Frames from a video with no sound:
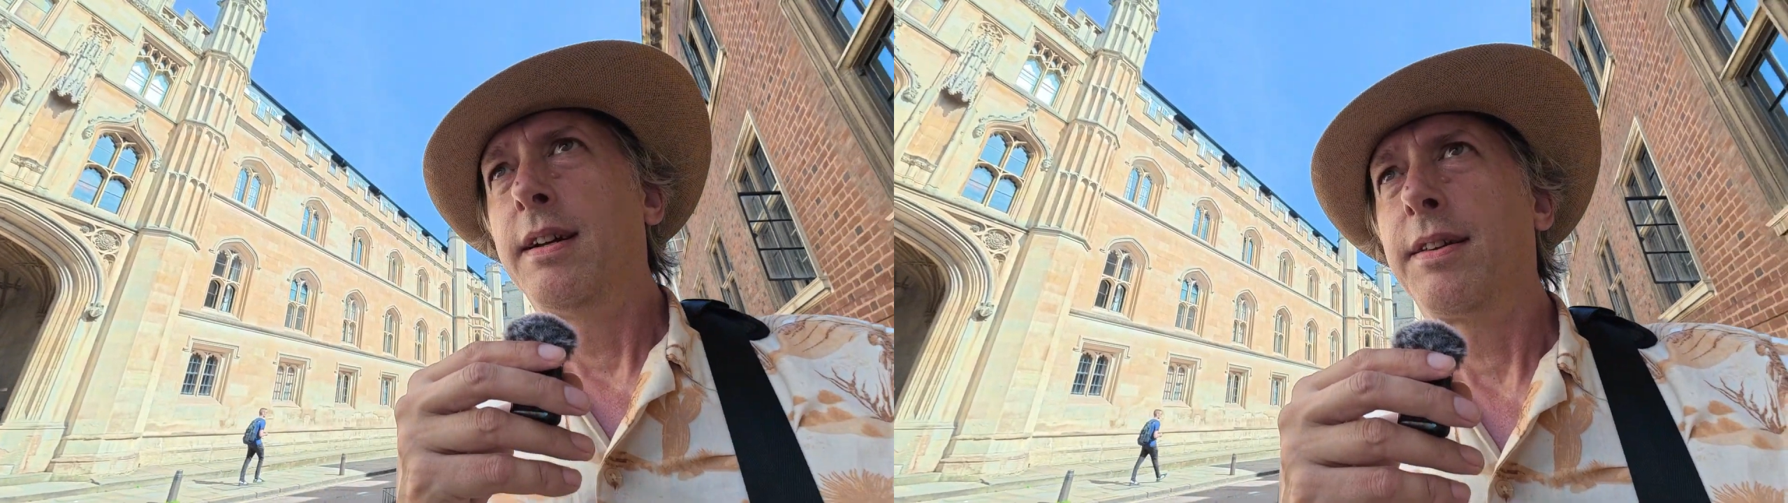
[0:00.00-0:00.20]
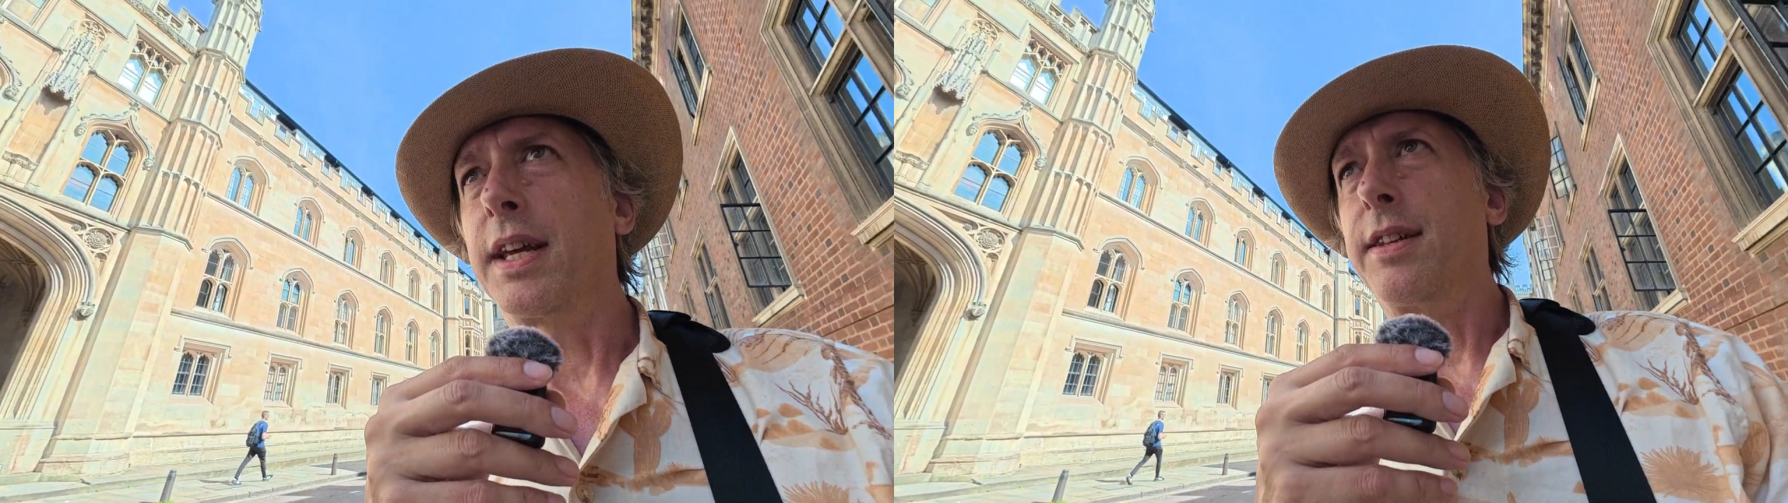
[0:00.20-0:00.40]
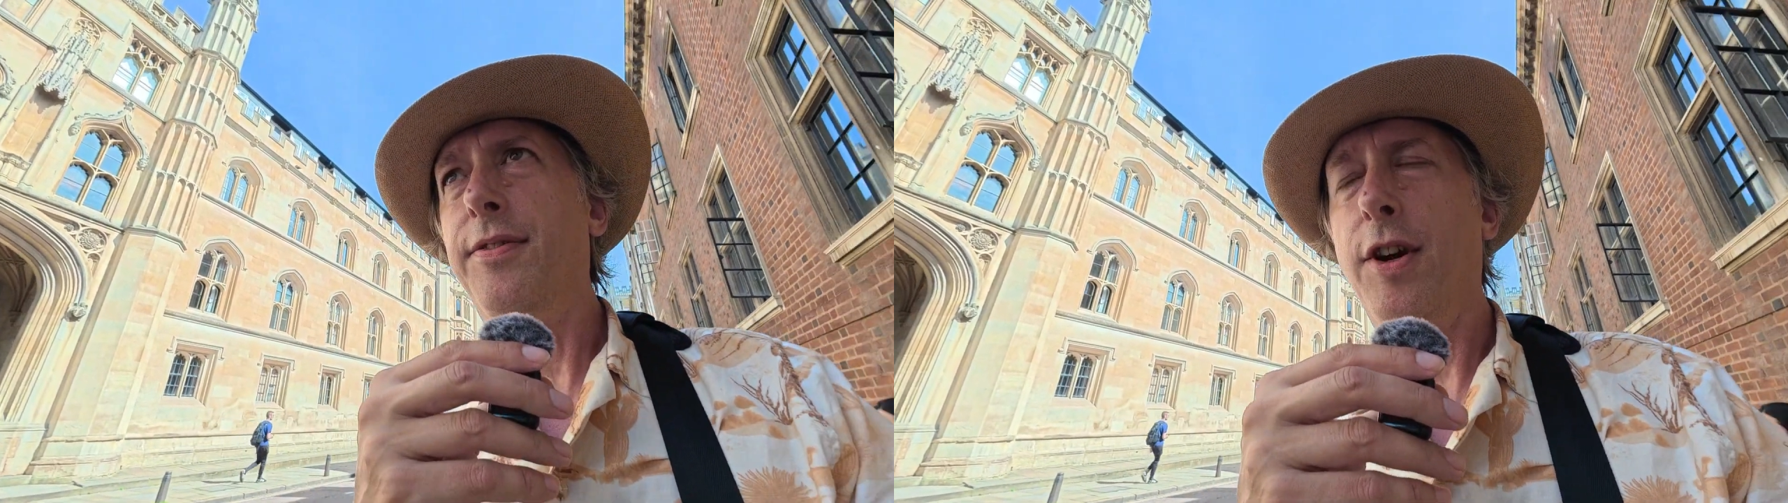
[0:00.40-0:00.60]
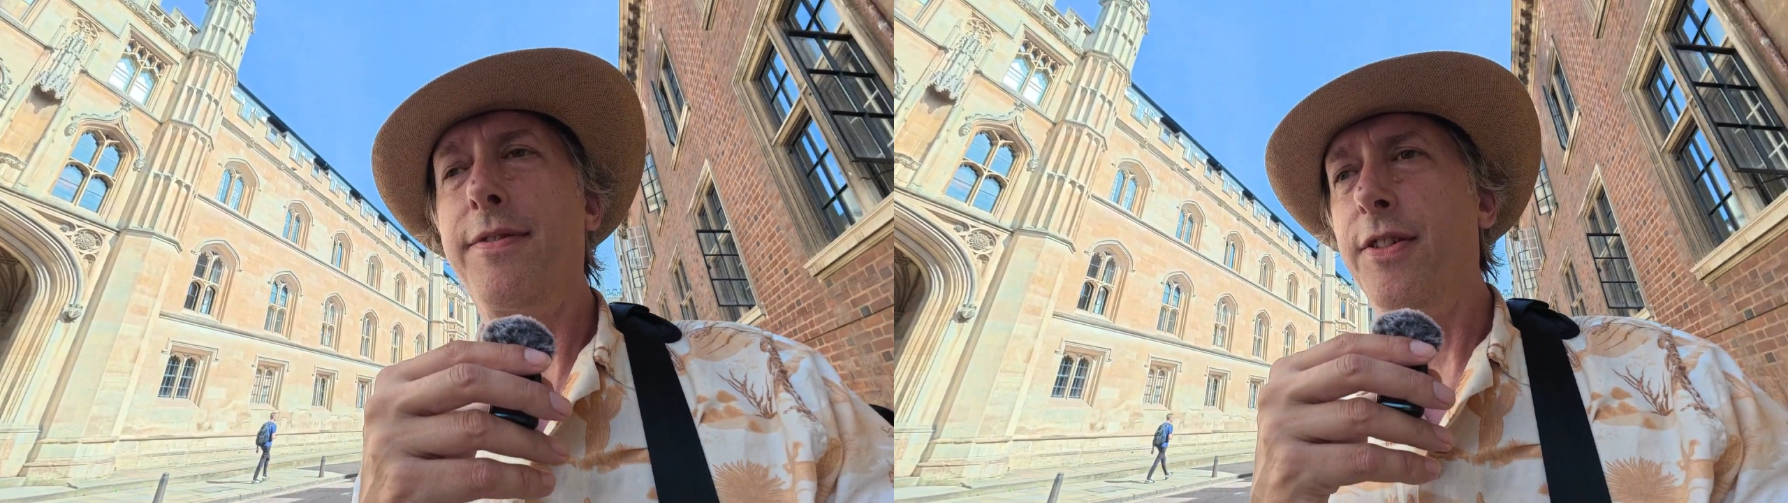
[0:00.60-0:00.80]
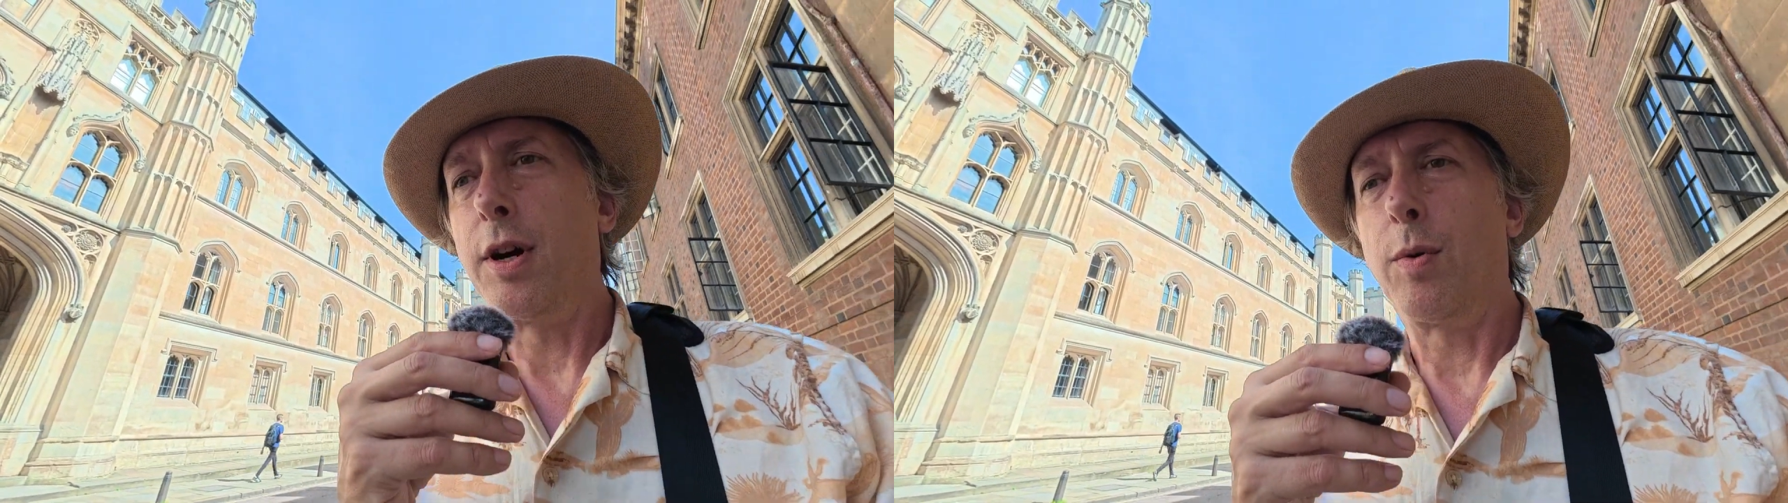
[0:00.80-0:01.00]
things
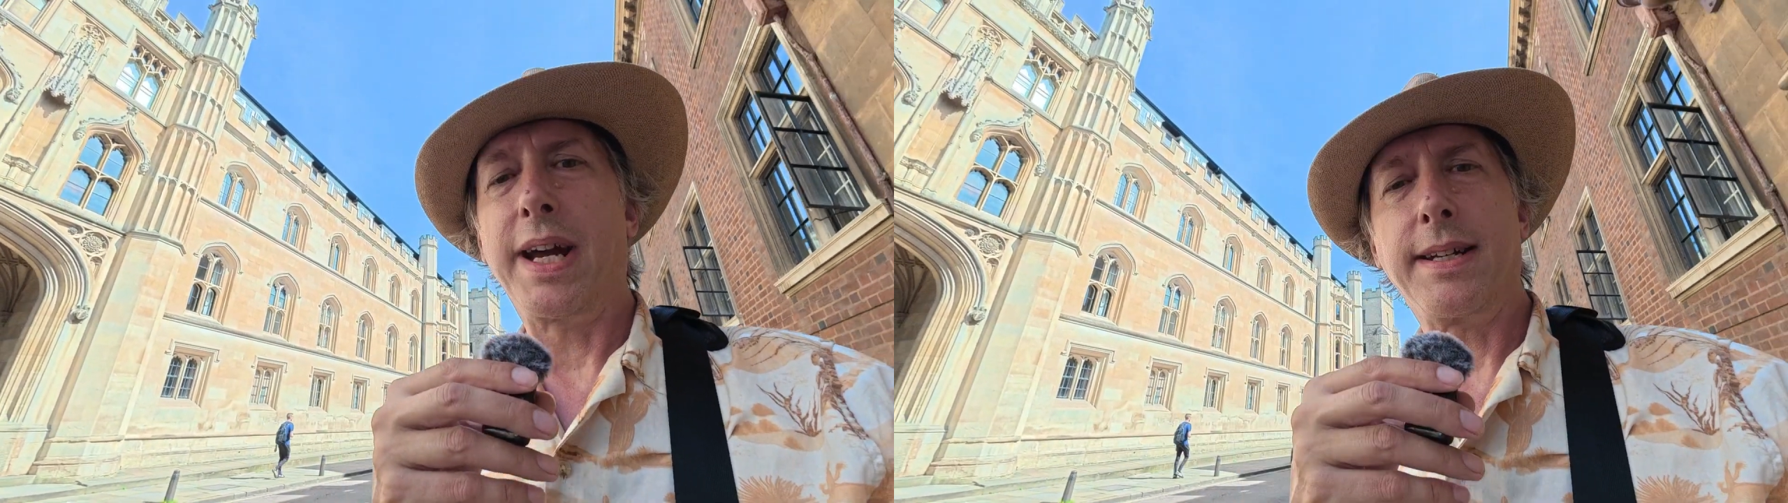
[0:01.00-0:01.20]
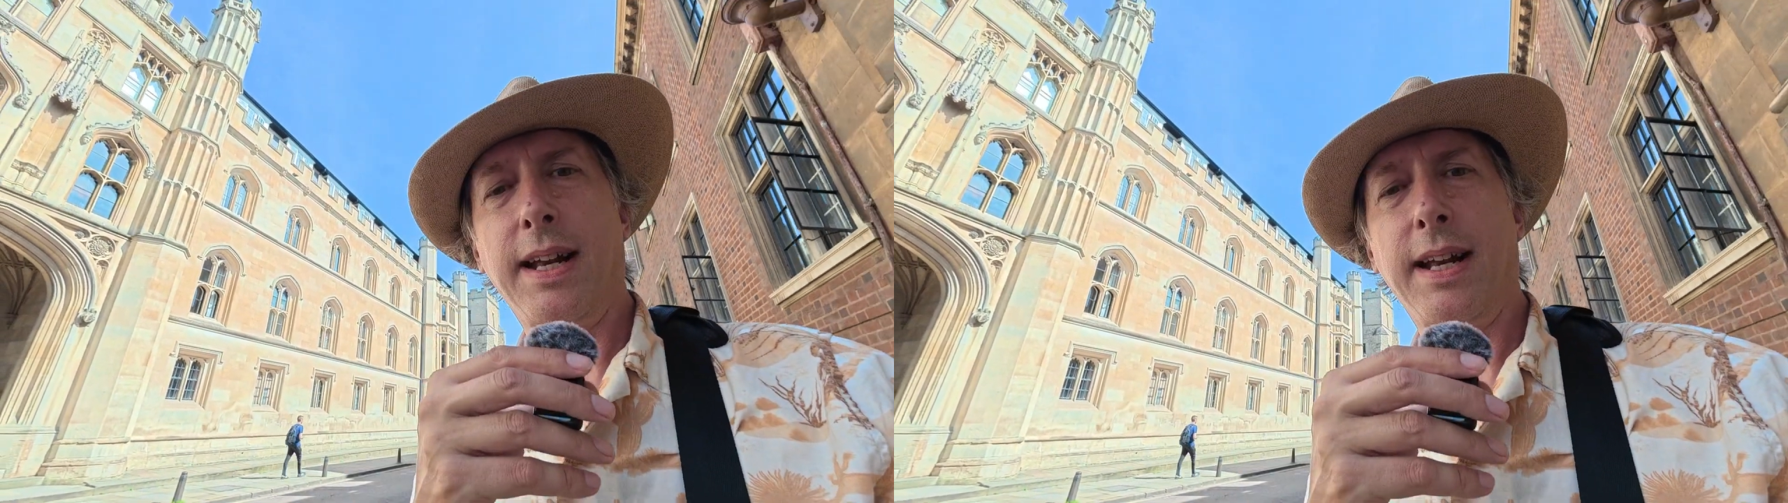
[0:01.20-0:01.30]
very far away,